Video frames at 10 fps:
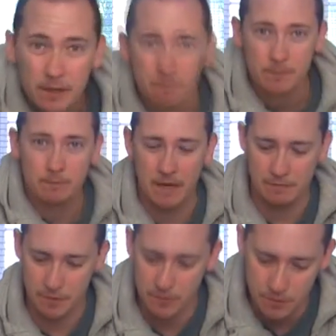but
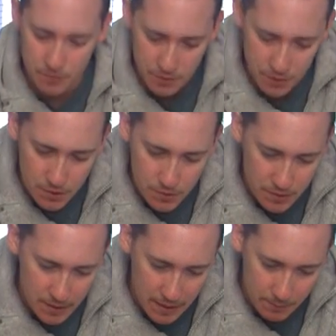Matthew's
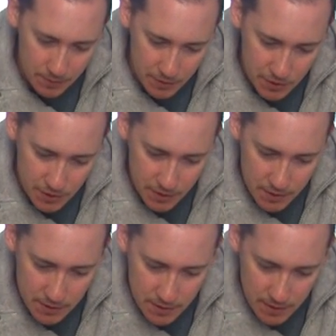username on the
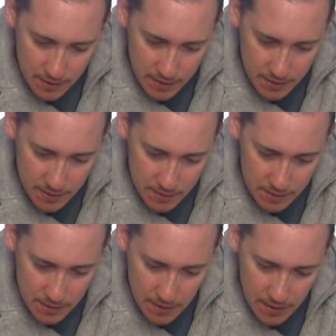site
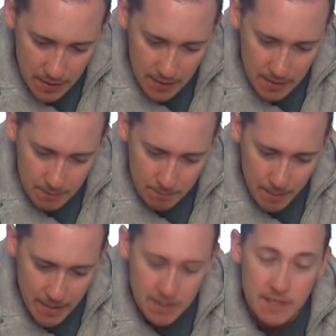is
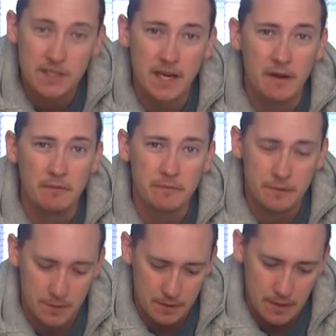Matty
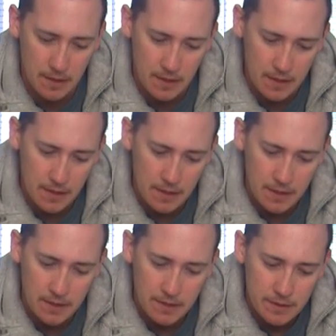South.
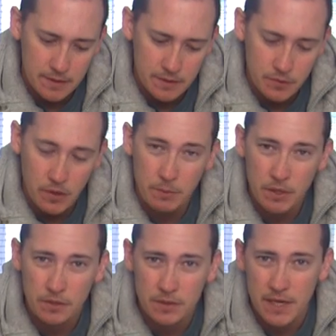So I'll be
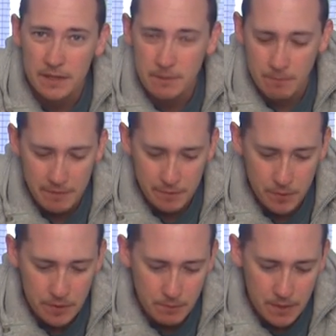contacting
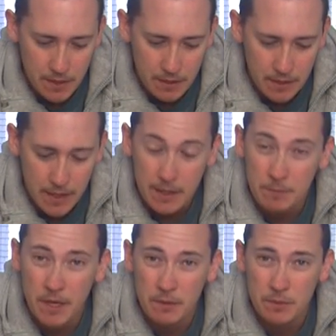Matthew in a minute and letting
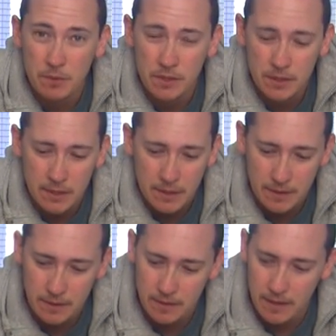him know he's won.
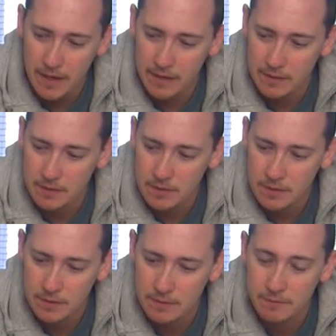And
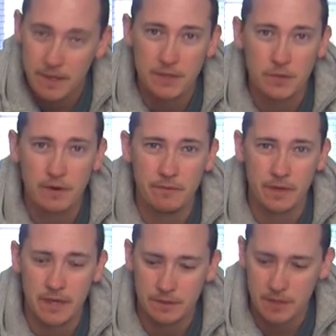thanks for
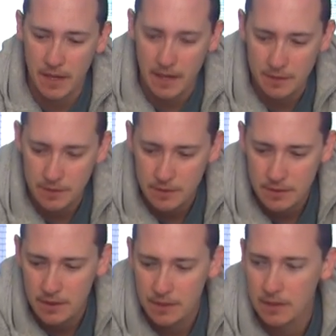everyone else that entered.